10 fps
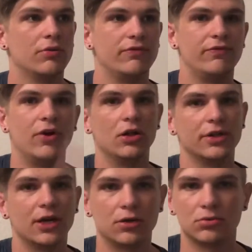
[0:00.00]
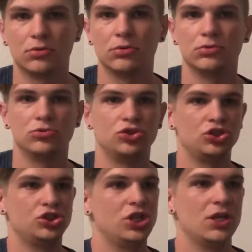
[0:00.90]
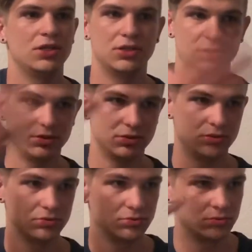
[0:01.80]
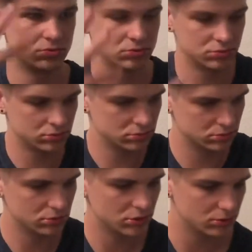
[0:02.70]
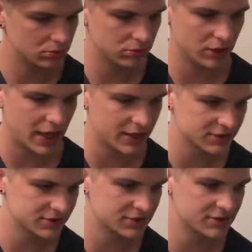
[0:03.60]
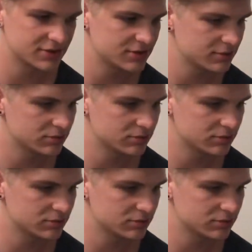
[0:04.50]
fall down and shake and lasts